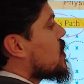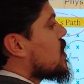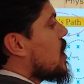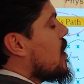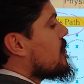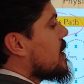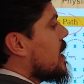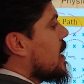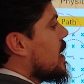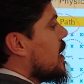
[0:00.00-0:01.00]
direction of
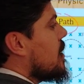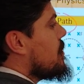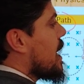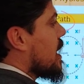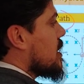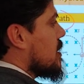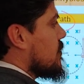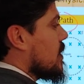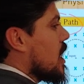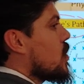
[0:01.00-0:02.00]
the magnetic
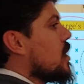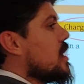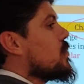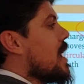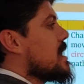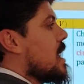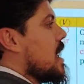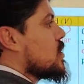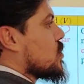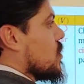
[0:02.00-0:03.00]
field. According to
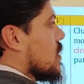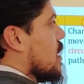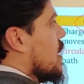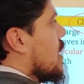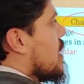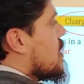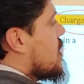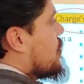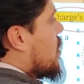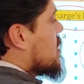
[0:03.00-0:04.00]
right-hand rule, the